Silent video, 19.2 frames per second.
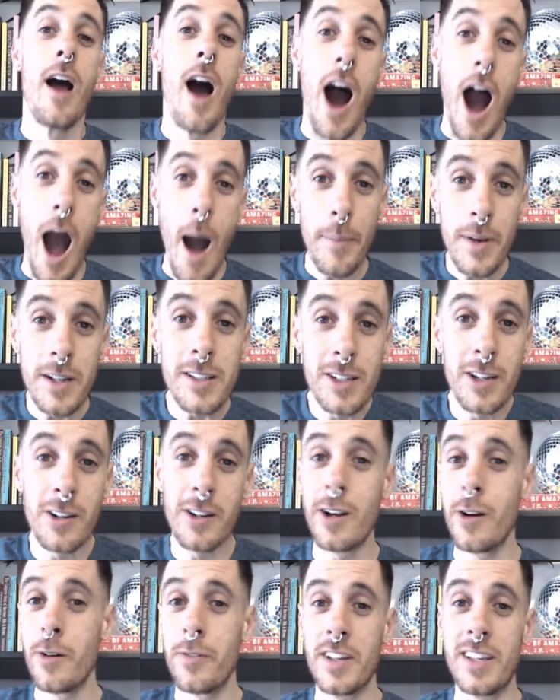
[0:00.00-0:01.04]
I'm going to turn
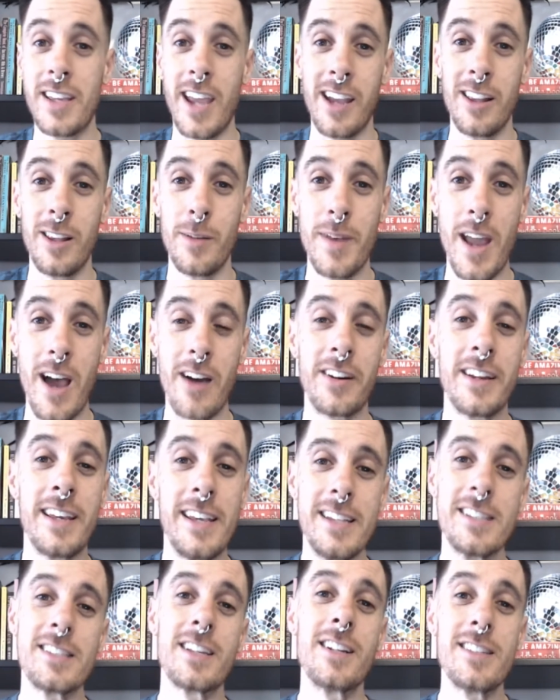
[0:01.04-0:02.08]
it over to Caleb now, and
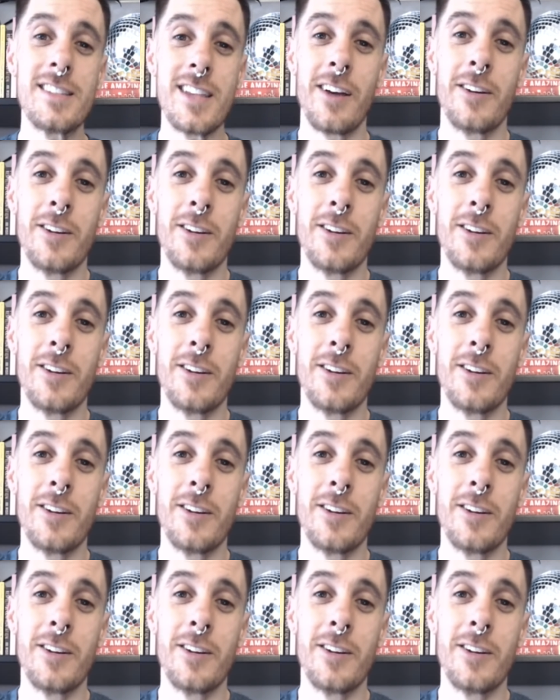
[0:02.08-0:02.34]
he's going to tell